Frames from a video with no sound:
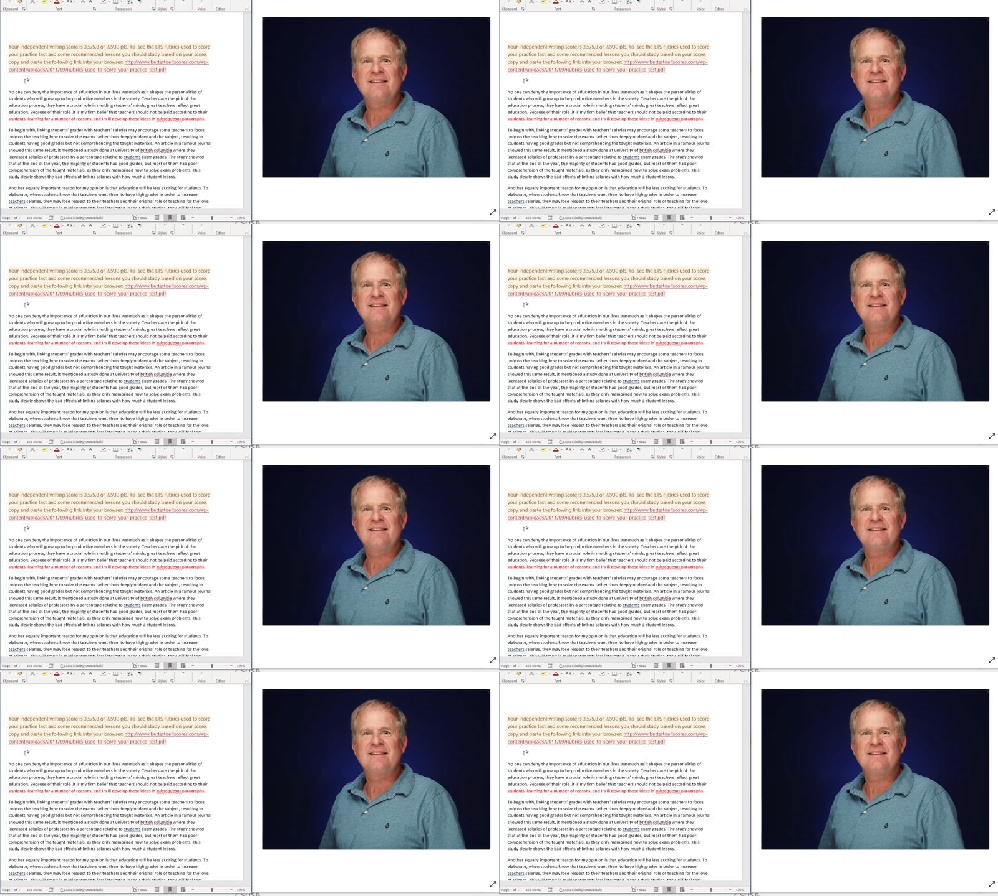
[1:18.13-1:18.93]

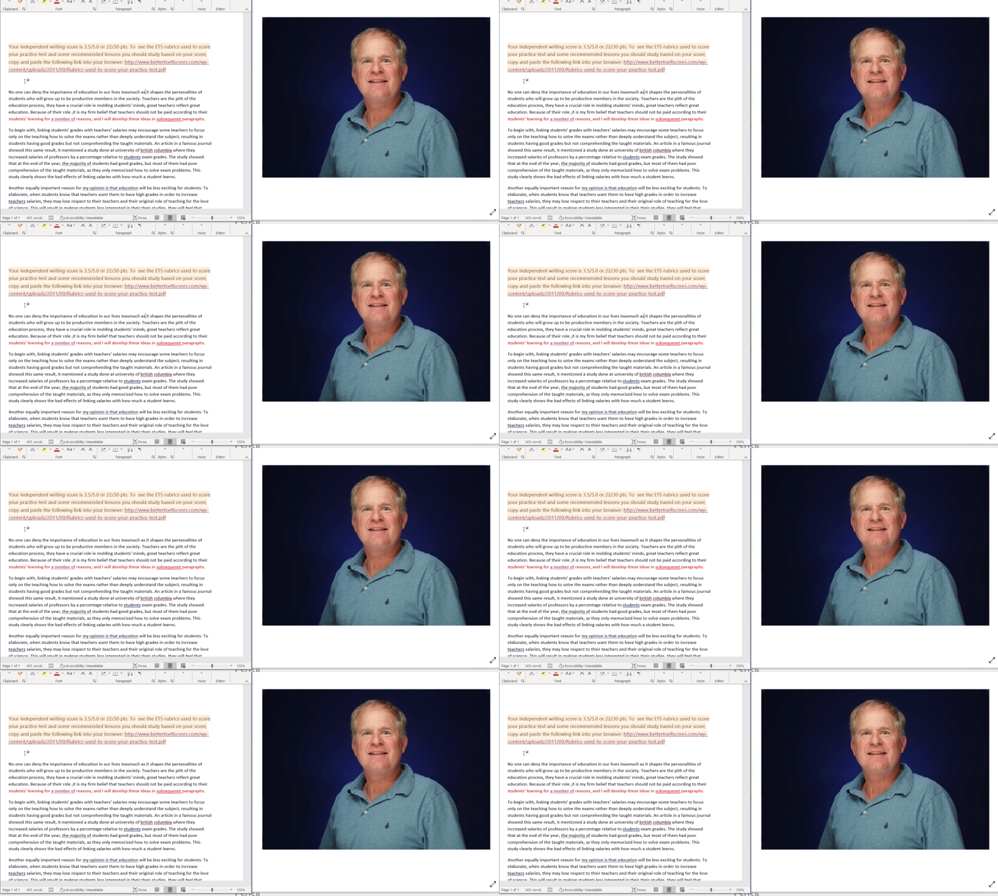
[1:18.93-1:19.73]

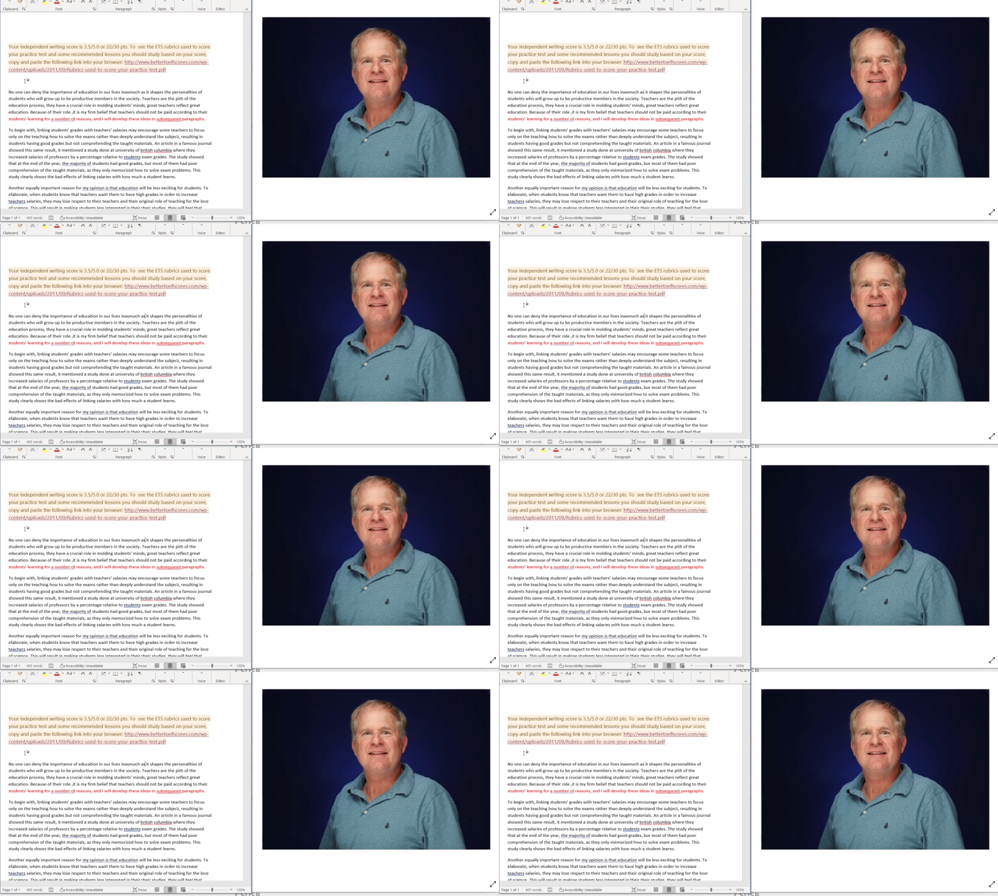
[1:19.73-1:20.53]

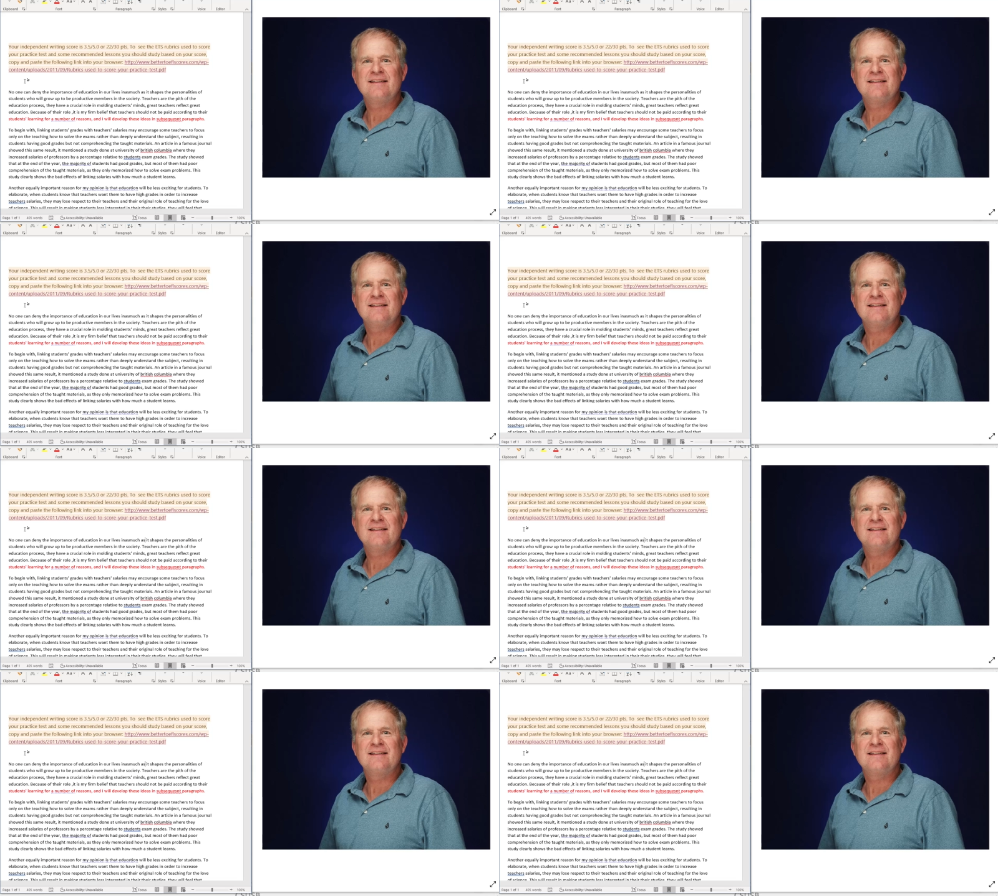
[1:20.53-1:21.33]

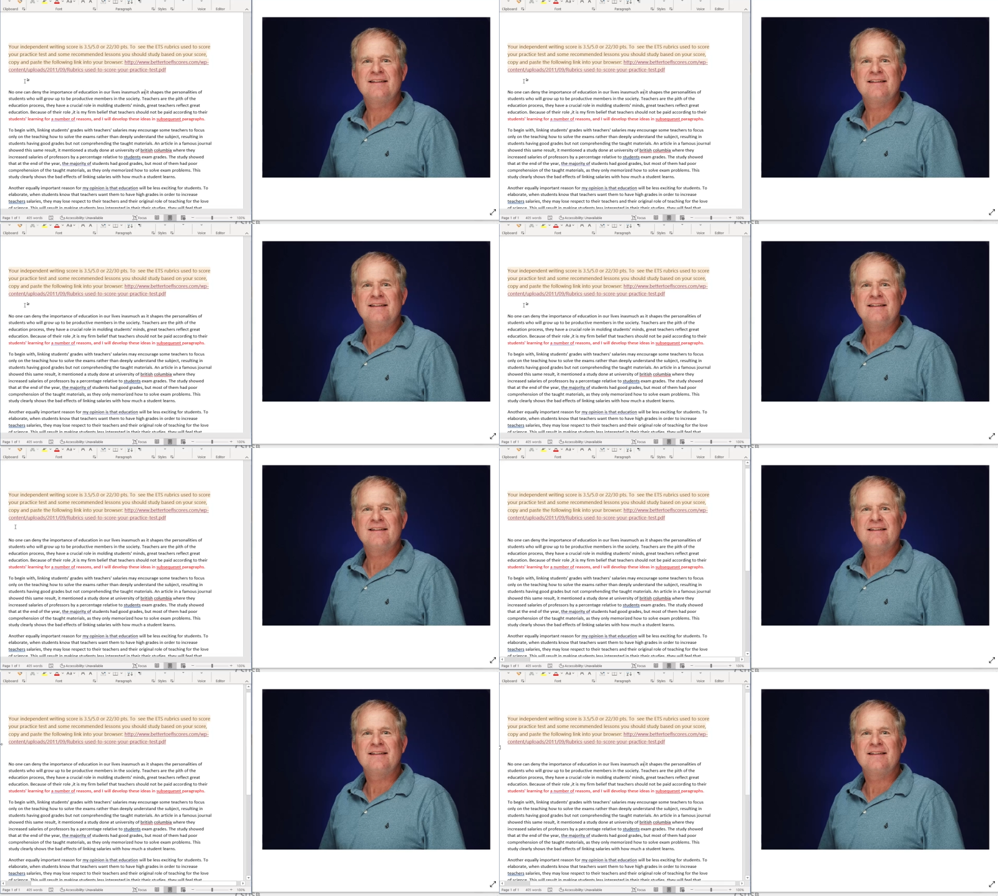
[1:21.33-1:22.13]

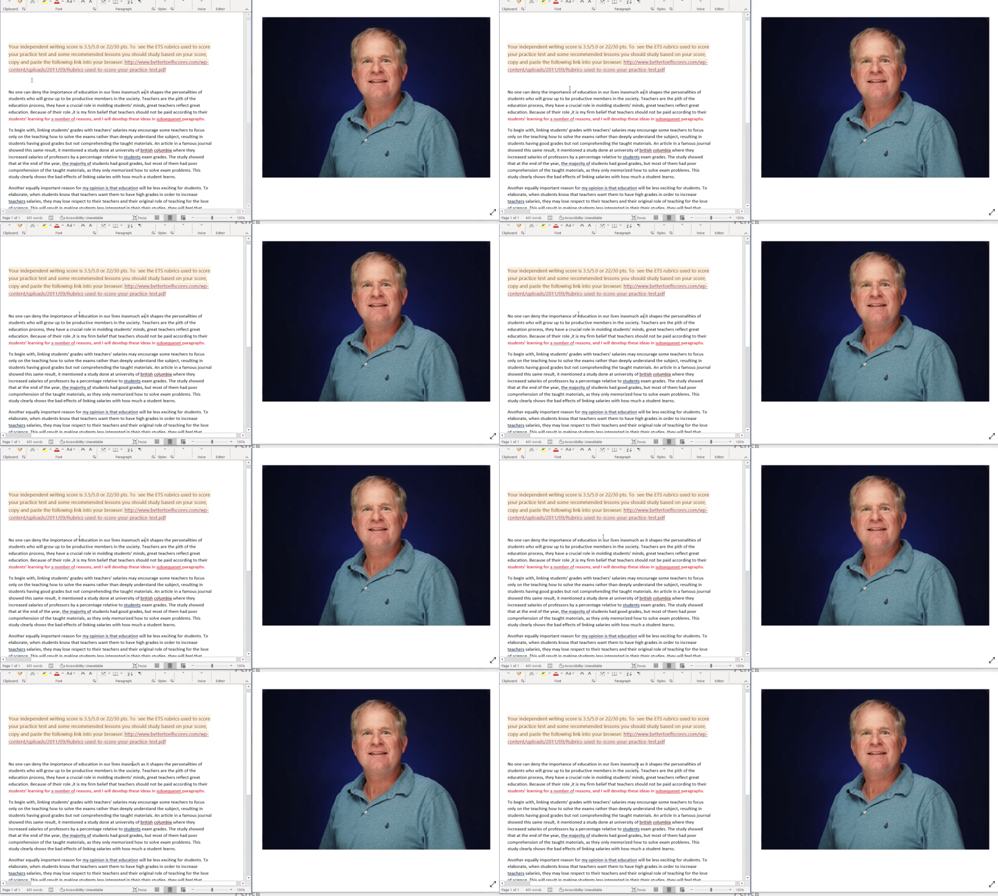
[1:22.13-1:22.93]

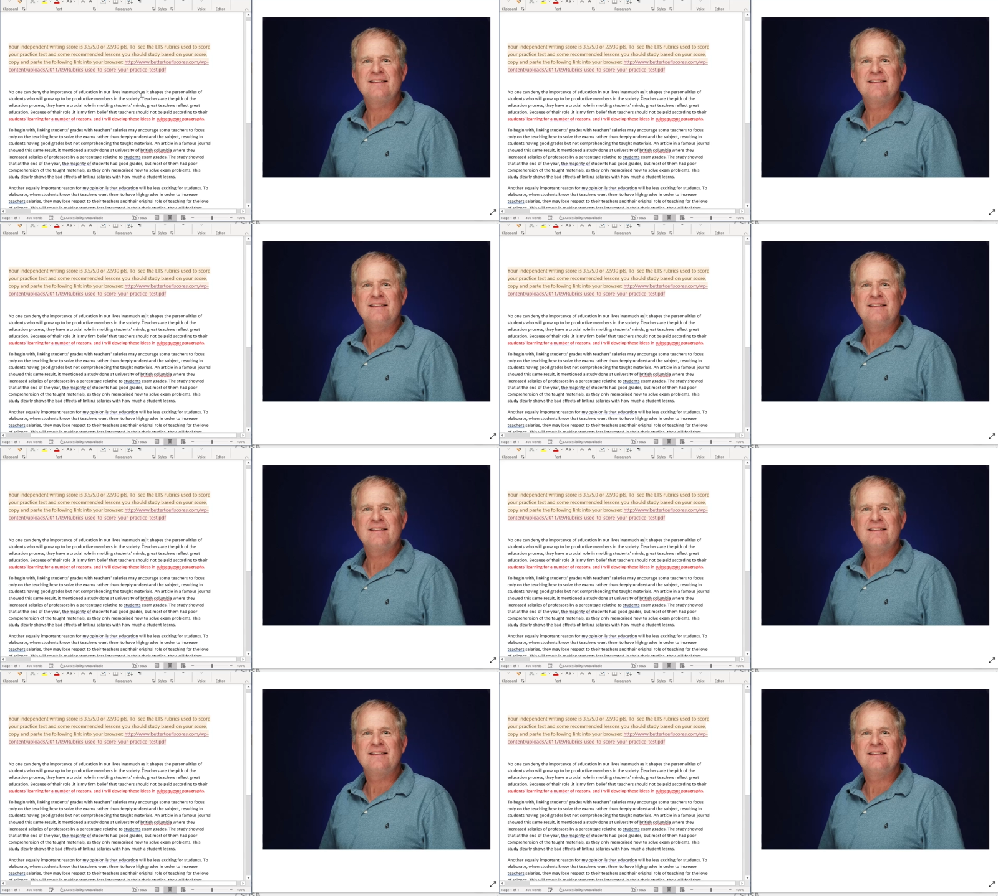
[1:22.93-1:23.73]

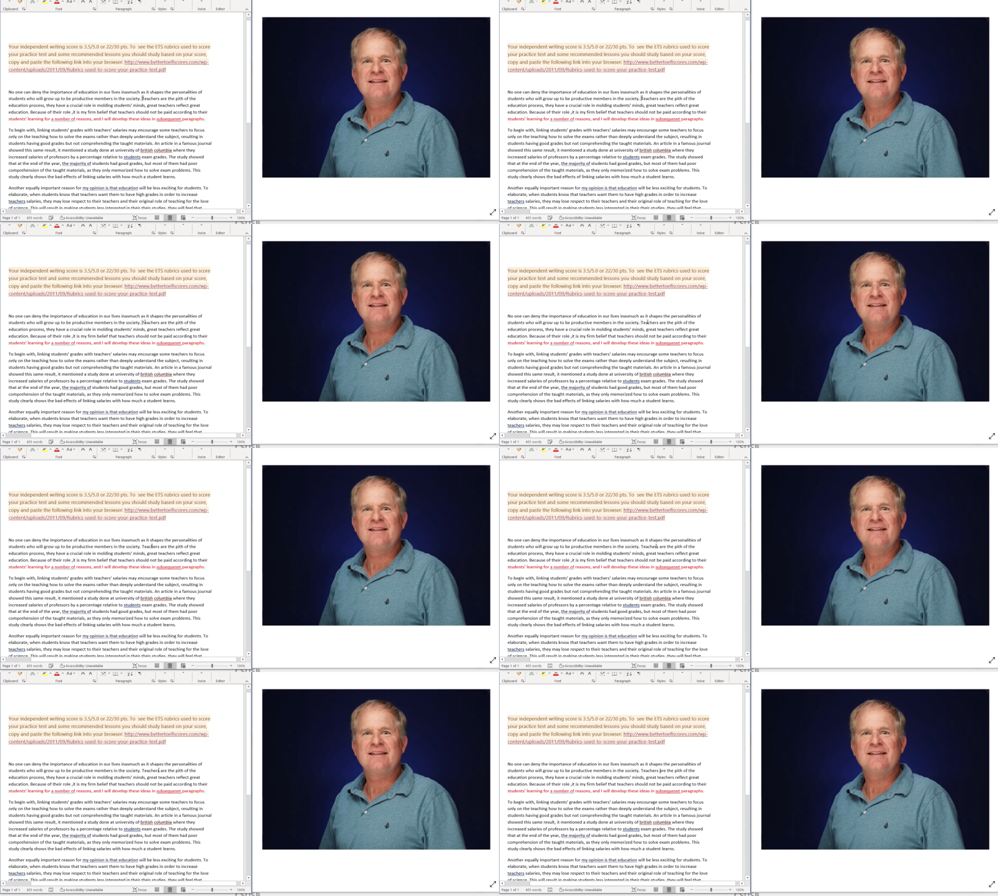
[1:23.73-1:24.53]

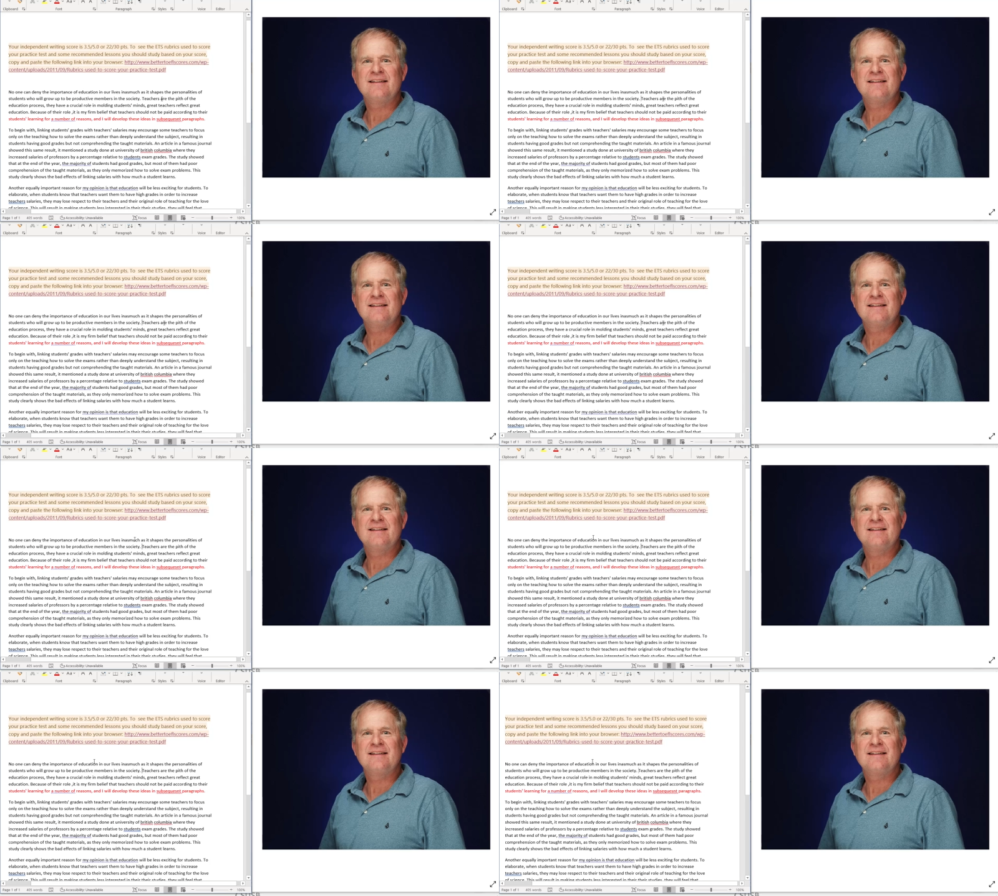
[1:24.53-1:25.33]

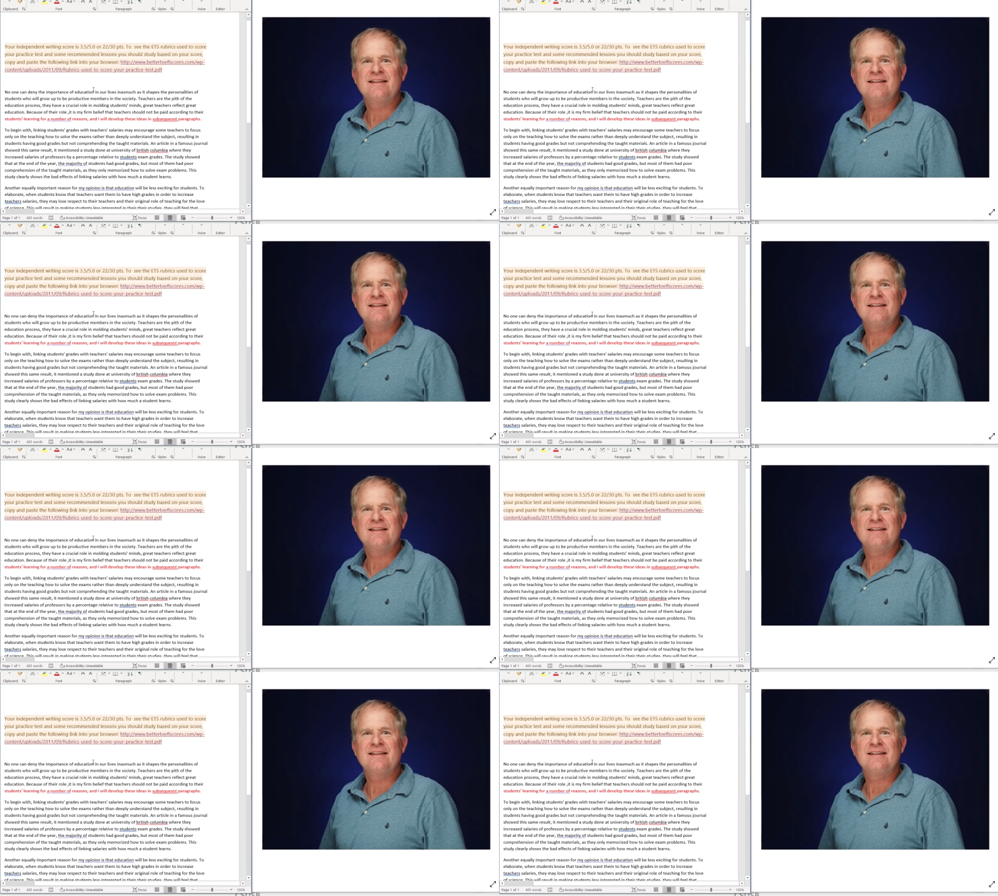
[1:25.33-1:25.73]
(no lip movement)